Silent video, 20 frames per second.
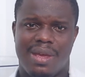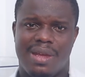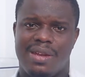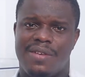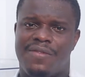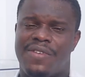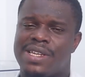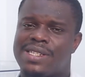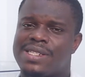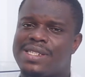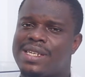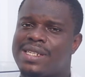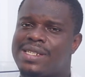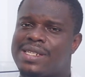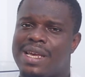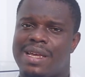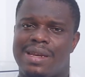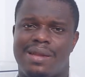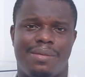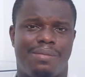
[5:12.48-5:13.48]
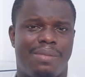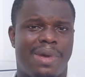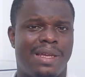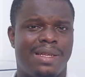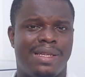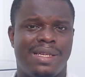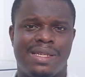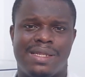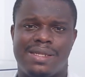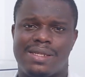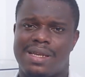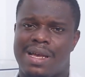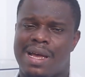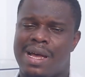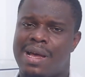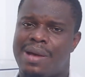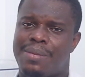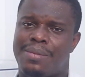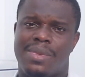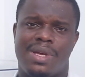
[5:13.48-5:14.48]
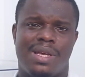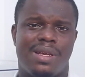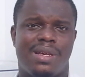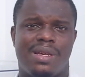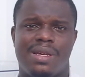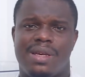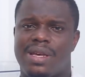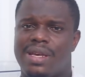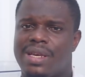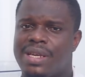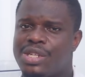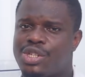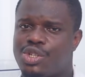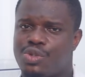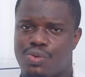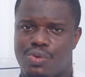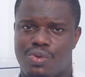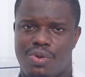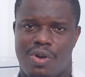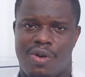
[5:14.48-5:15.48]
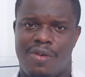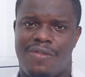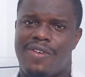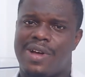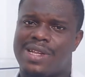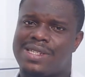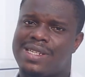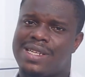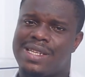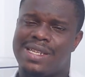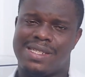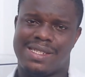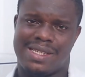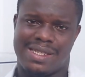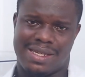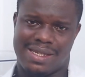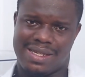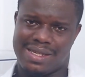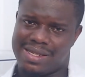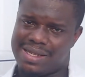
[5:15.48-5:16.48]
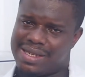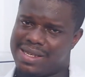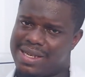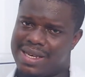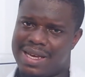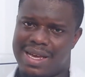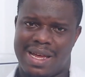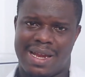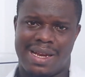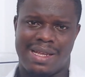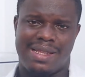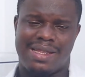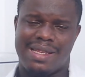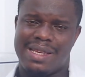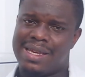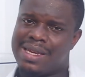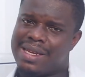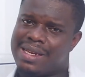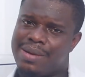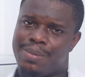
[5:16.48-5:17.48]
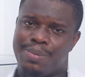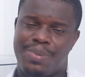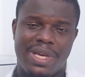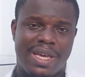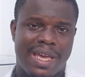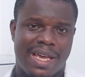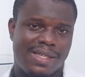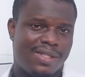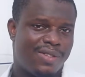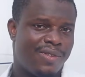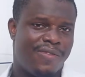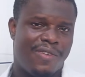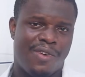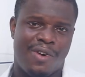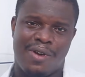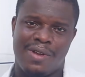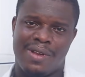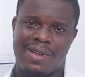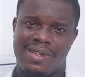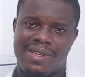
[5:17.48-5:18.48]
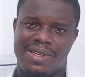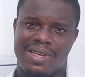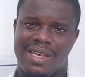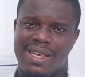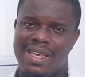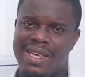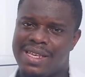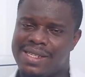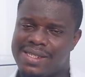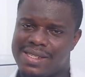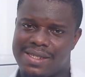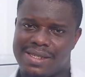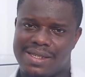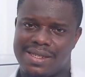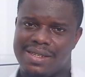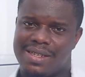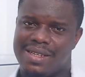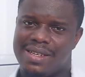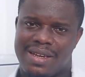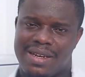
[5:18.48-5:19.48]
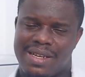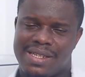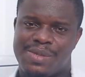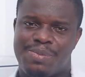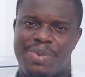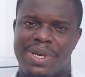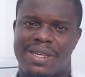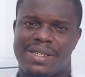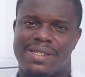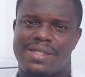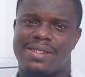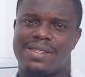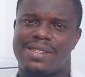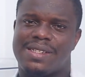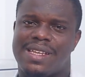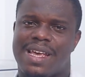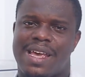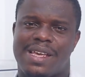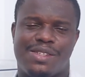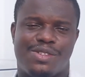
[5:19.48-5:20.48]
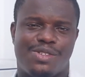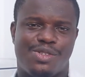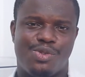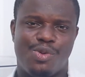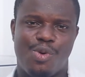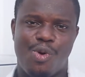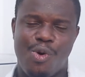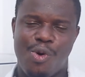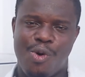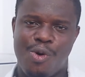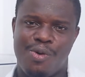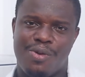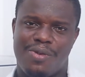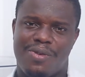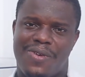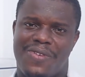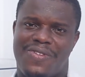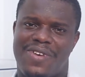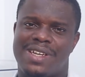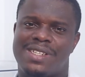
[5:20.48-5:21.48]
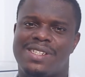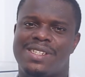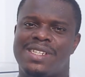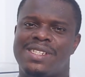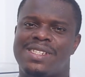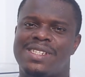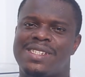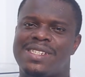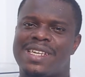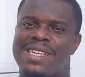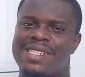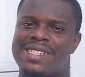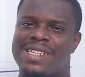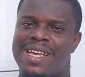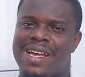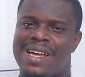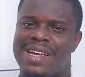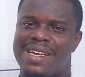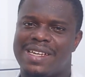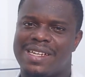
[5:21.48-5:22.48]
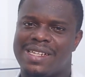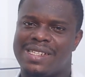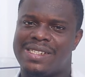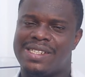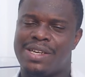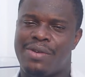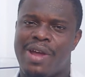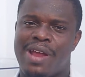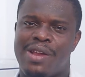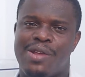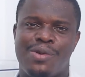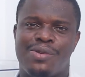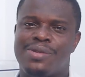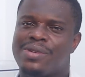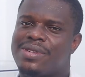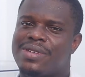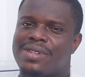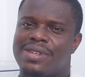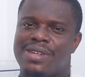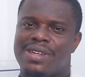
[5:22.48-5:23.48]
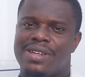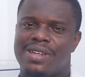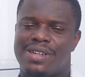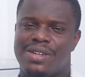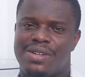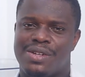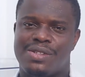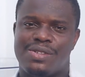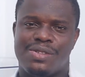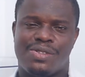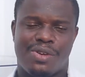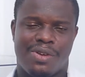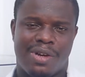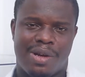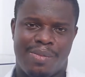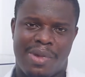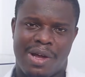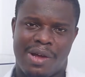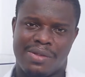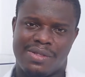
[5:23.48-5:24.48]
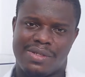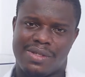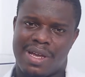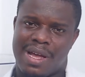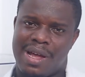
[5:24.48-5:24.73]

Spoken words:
devastated by this issue of fertility. And I think the biggest of all is the space. There is no fertility center in Sierra Leone, not to talk about